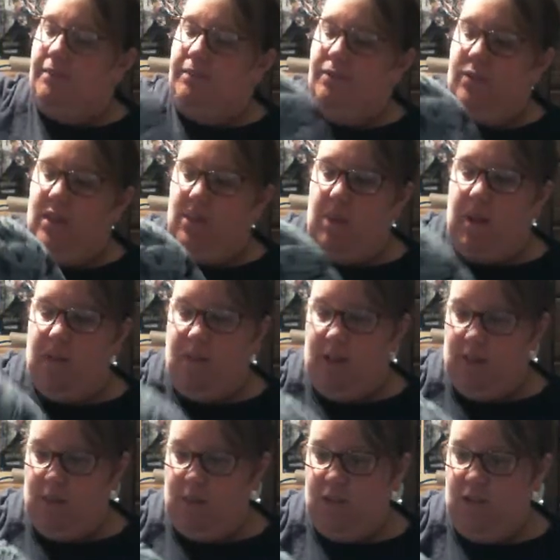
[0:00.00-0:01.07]
despite the fact
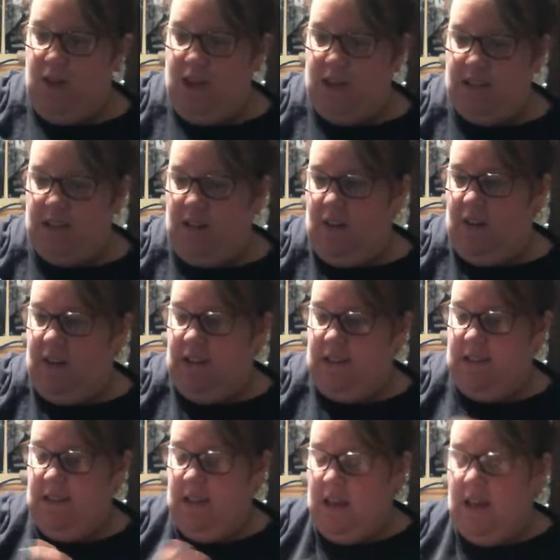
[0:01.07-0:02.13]
it was for her
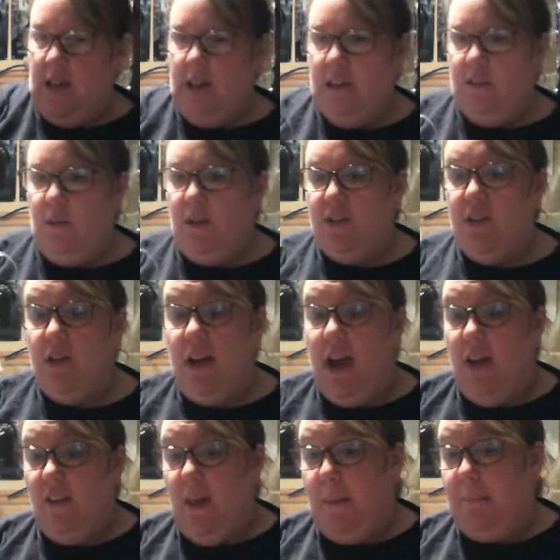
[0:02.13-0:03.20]
size. So I took
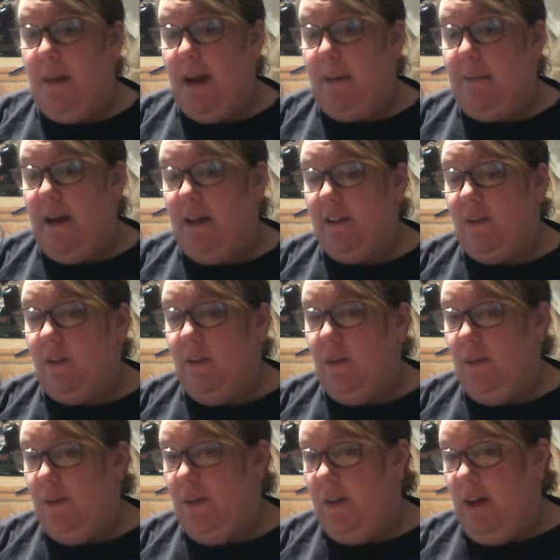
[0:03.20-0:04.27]
out that back panel
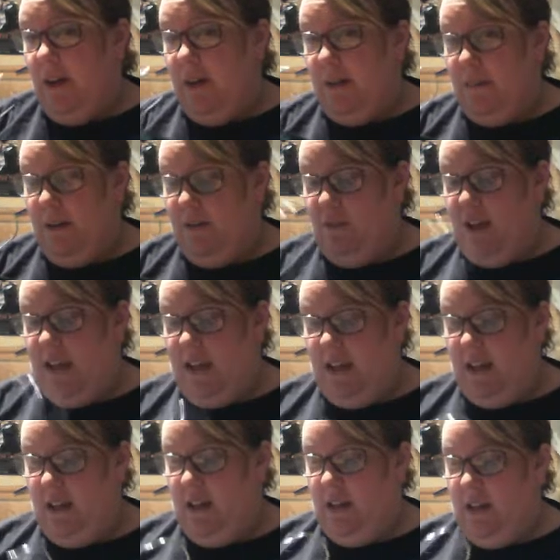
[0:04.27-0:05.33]
and
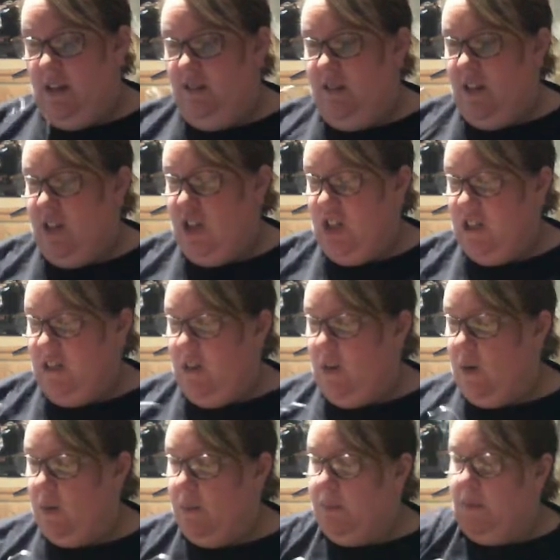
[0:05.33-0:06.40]
rejigged it
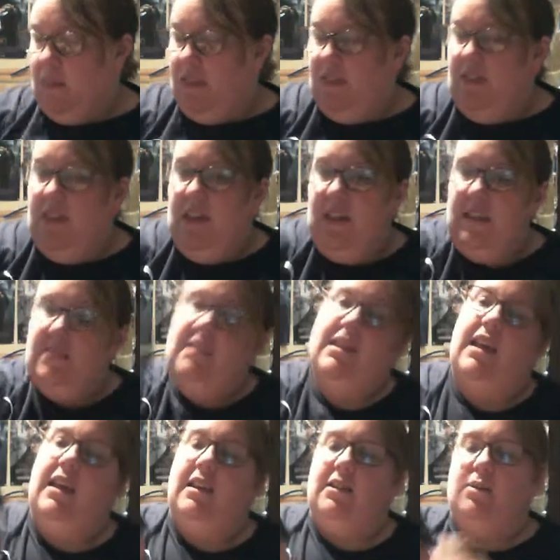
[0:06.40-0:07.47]
all. But these
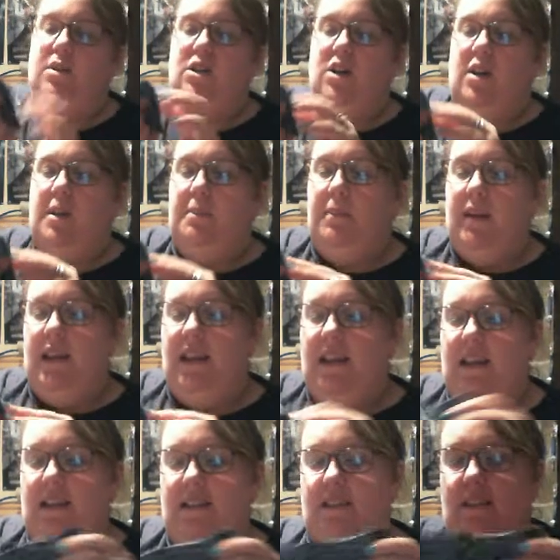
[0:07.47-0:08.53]
things, which are
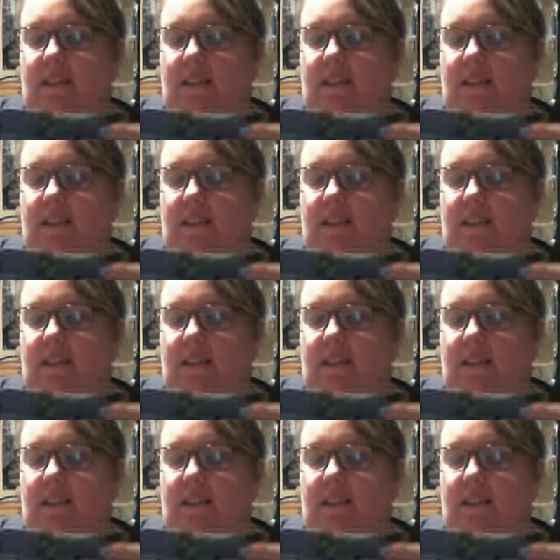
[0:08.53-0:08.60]
completely to